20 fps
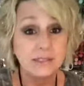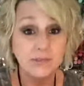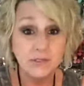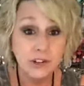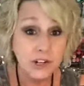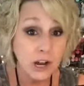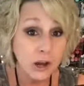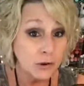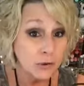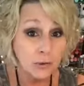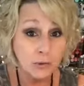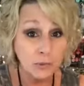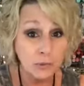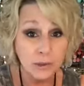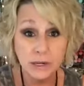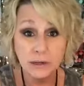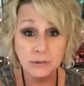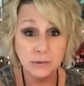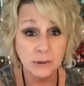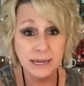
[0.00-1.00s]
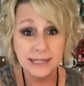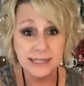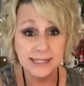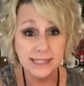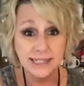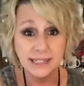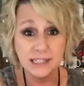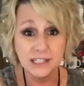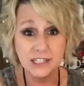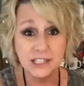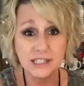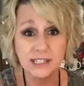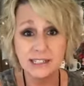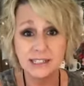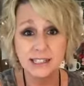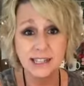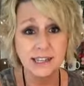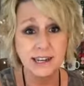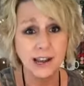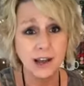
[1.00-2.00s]
for no real reason. Just,
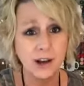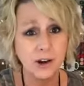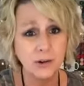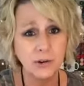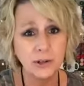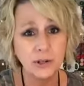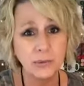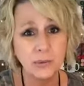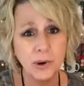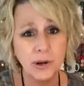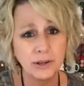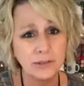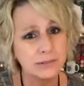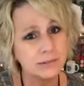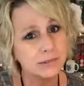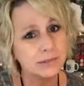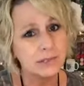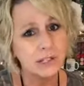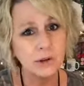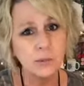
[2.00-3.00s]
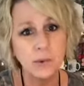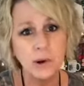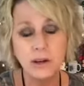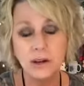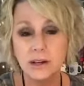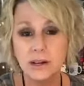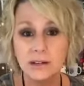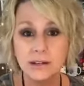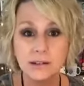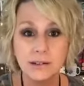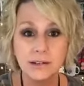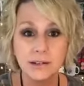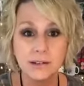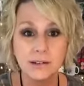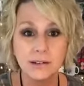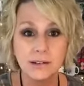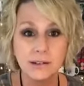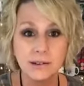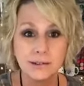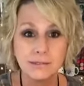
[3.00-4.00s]
you know, you want, you want to
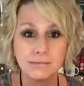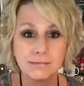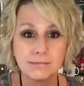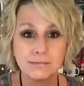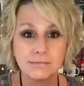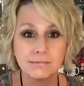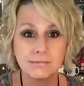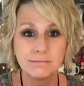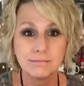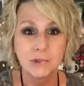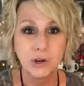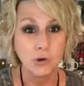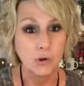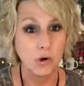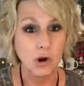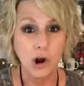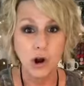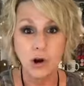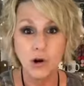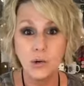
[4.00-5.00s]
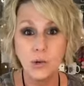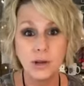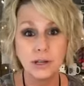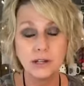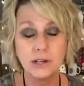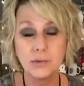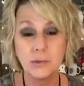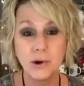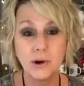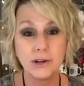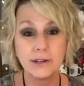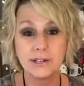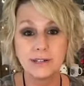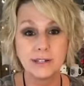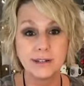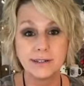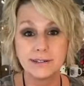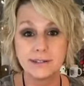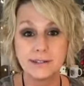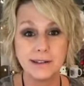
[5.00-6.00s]
grow and you want
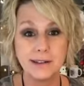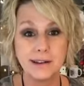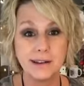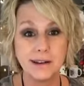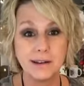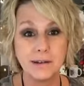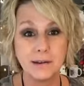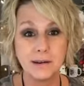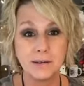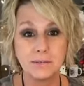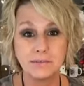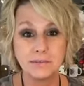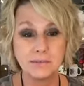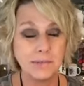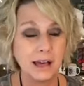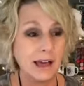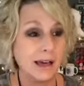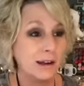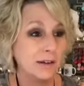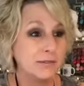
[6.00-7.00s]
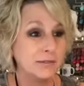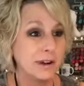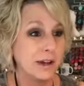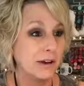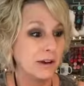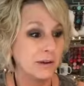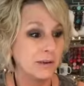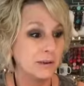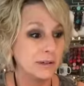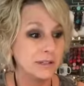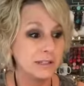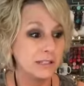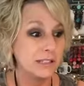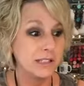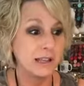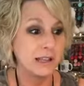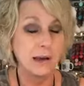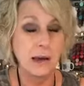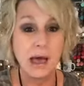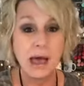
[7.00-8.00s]
to, um, I don't know, it's
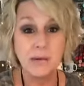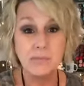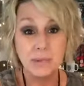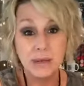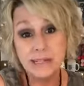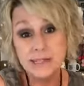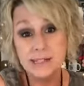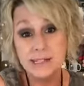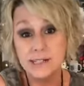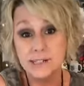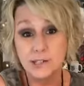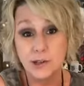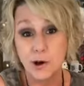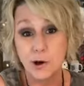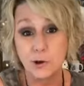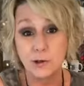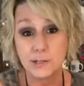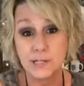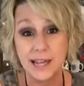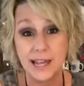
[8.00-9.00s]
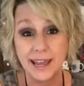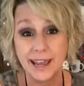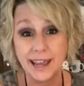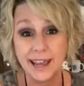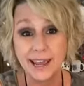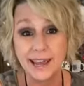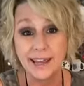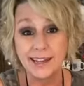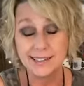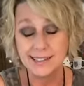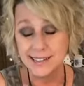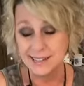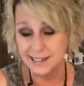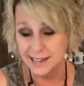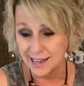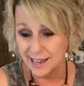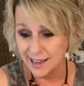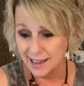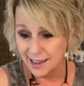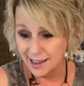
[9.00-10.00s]
a business goals, I guess.
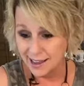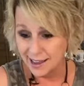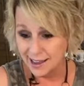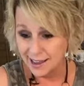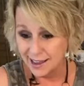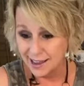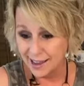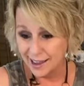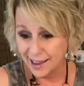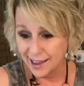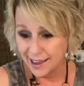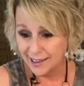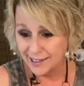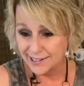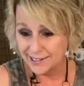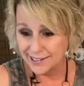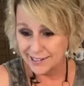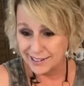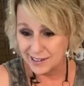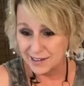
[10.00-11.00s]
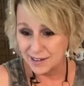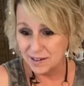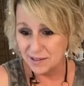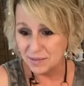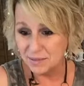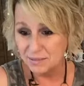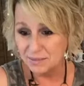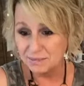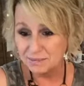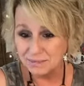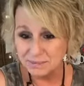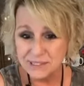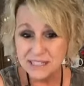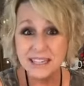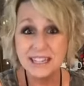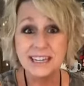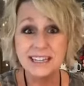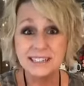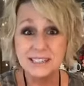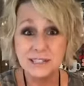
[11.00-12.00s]
And um, to
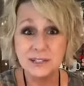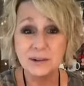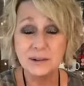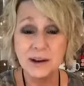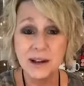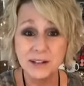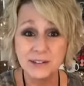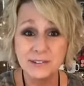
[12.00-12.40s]
get 200